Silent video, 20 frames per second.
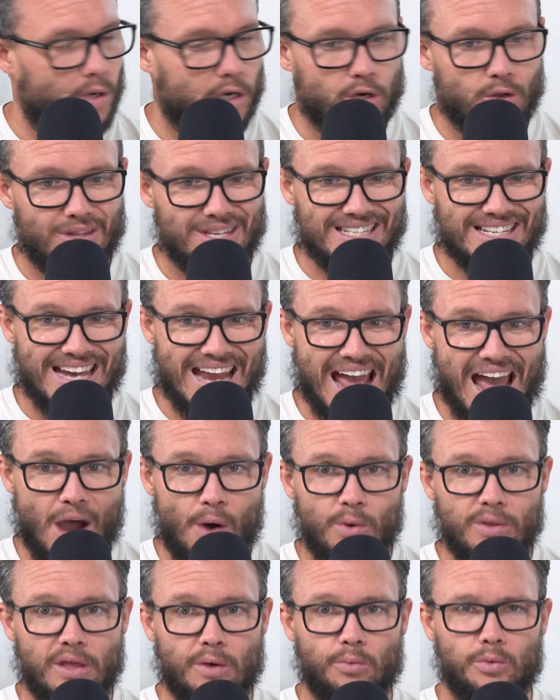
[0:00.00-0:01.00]
going to do this
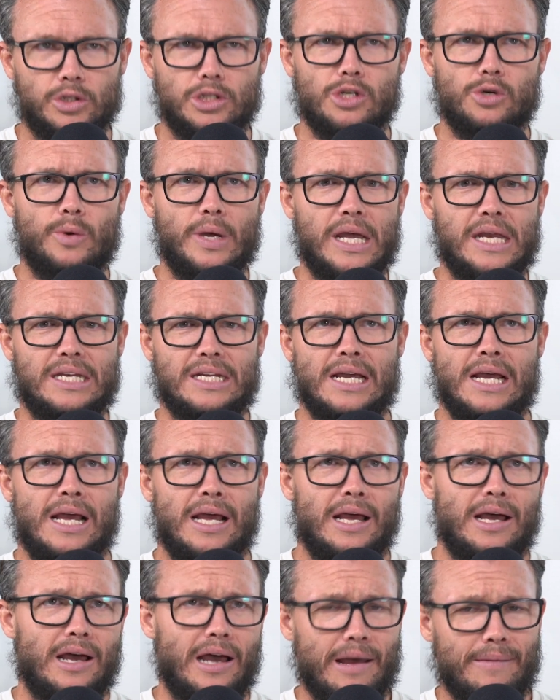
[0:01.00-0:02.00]
now, and then we'll do it,
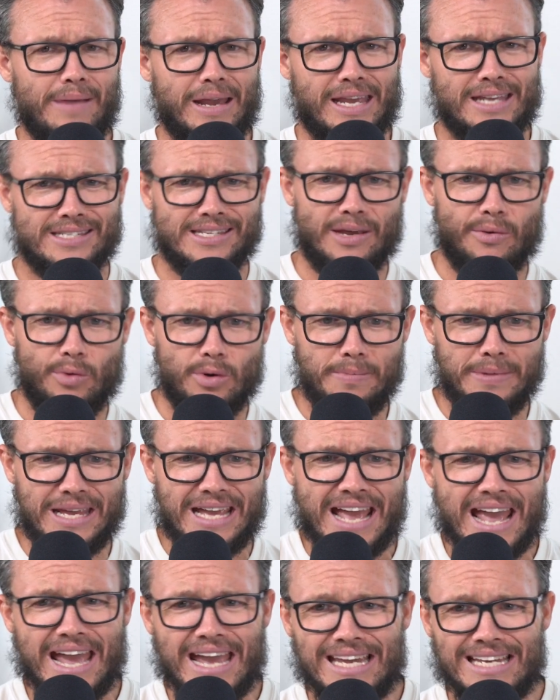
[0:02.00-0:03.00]
I guess that would
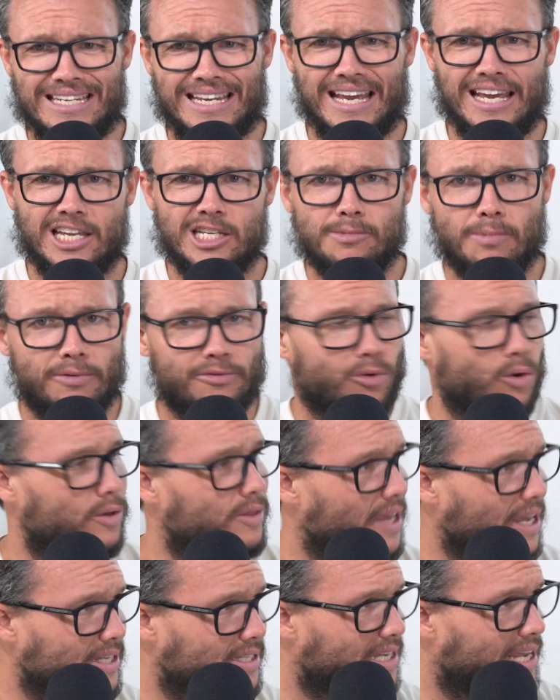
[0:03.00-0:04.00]
be 8 days before
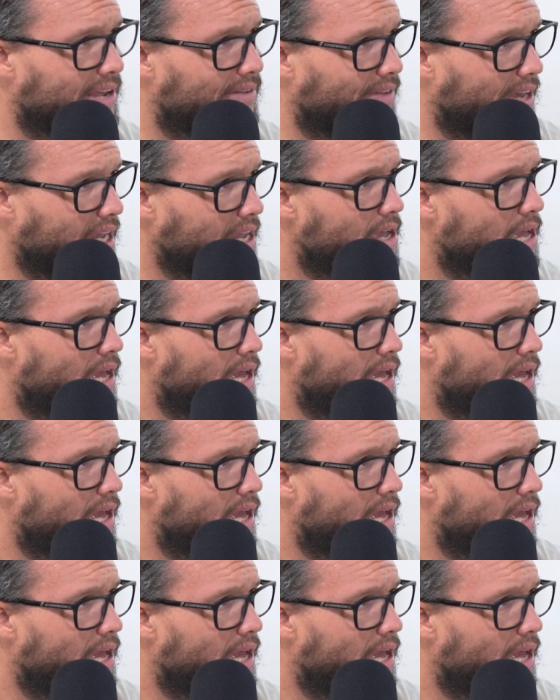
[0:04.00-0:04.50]
Thanksgiving.